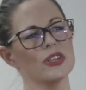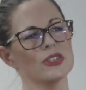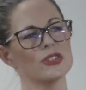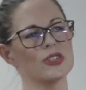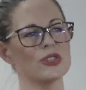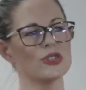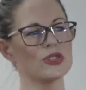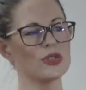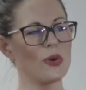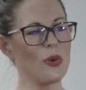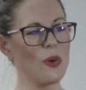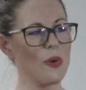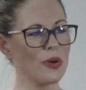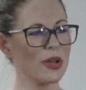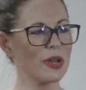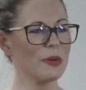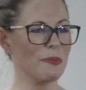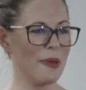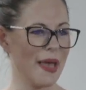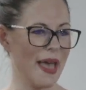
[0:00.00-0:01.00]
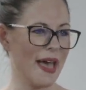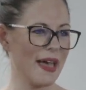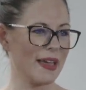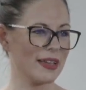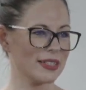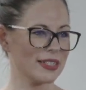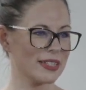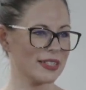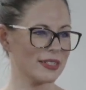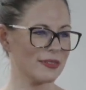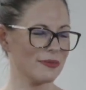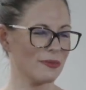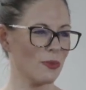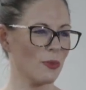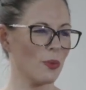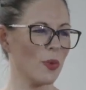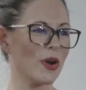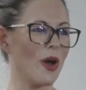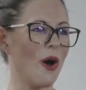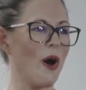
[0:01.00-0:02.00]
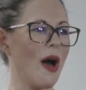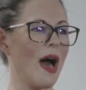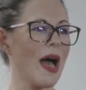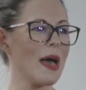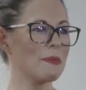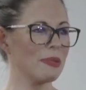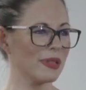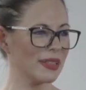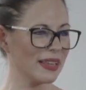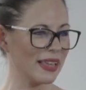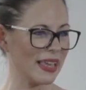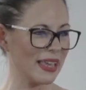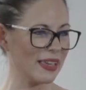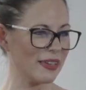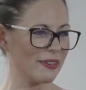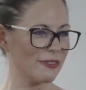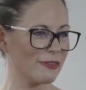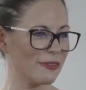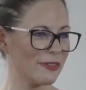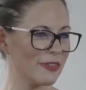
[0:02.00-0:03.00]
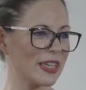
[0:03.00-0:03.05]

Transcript: to talk about what I believe